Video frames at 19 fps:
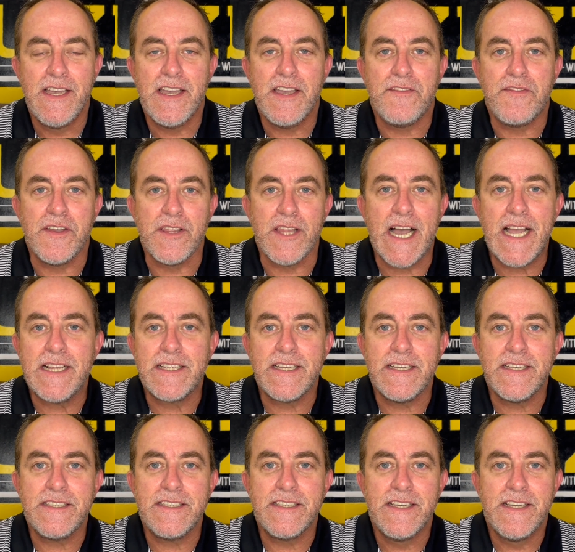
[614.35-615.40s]
If you liked
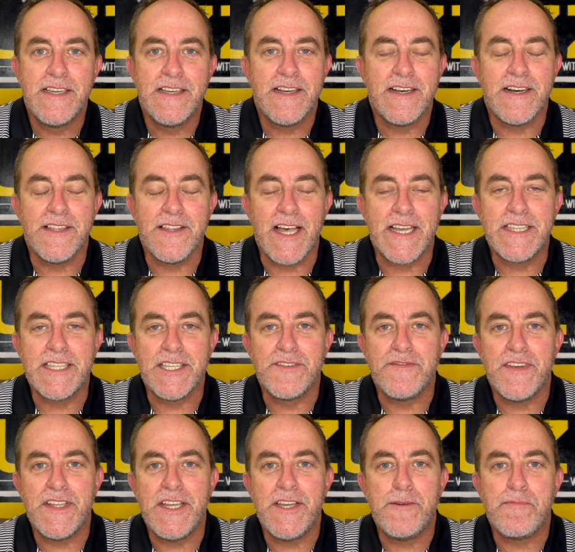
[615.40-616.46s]
us, like this
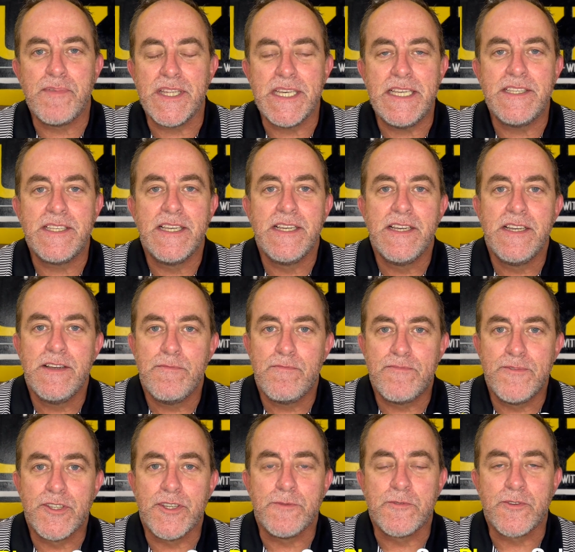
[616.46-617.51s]
video, please
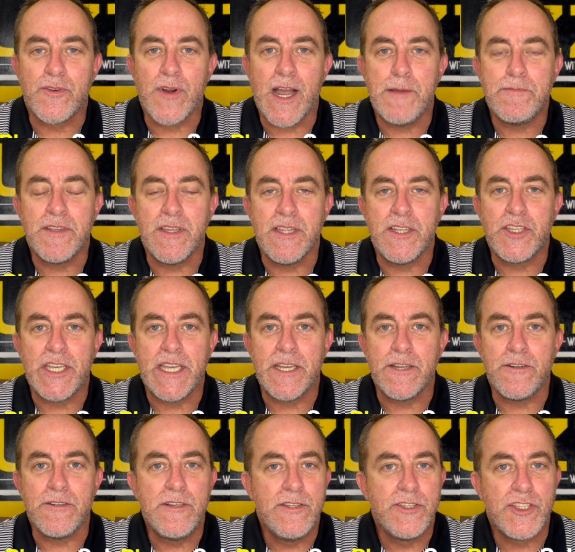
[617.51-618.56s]
subscribe to the
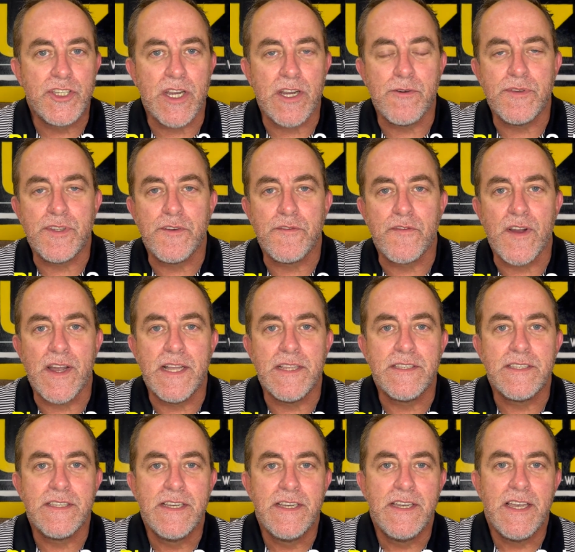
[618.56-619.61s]
channel, share it with your
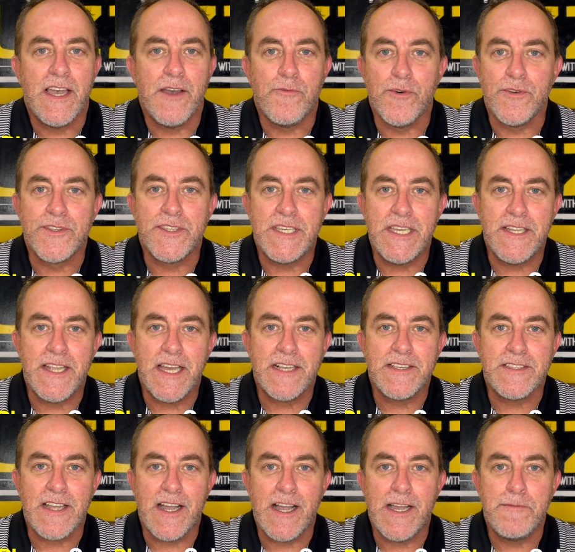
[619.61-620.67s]
friends, and we'll see you
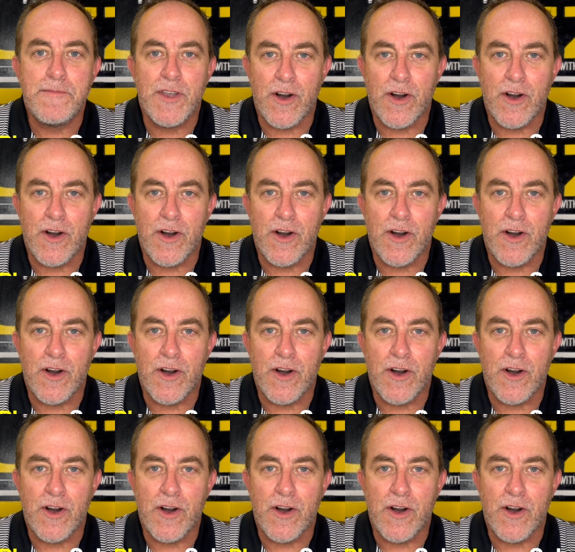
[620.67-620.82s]
next time.